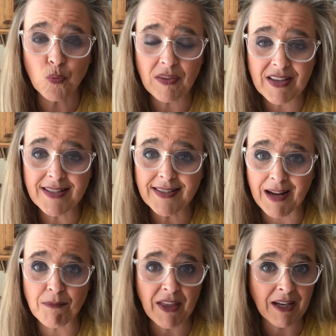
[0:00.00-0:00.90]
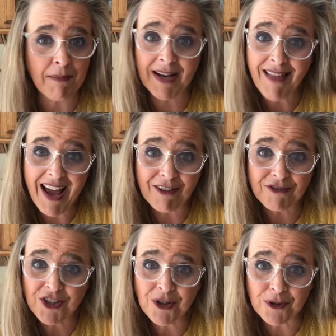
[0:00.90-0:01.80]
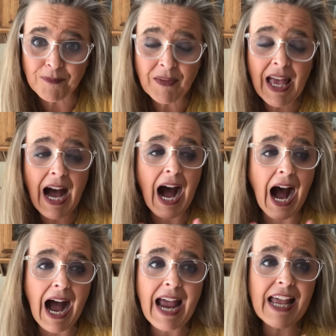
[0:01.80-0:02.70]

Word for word: with this same thing in my life too. I